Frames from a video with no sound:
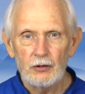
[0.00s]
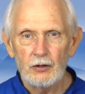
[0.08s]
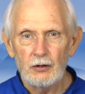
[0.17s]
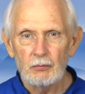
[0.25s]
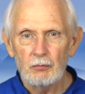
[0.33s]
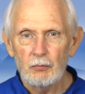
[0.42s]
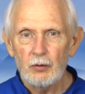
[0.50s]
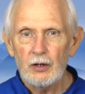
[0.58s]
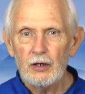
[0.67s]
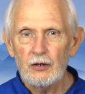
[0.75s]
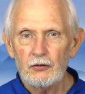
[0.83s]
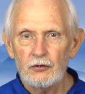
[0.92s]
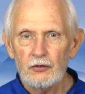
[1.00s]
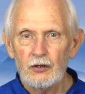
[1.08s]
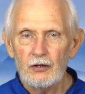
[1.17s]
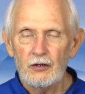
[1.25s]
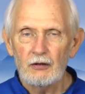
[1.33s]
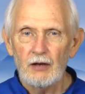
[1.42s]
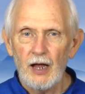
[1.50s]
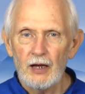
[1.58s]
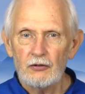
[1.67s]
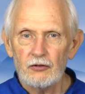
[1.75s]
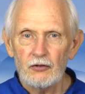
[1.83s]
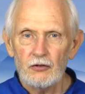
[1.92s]
the British
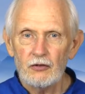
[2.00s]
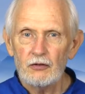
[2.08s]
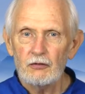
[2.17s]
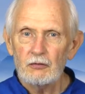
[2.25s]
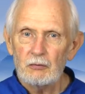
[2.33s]
national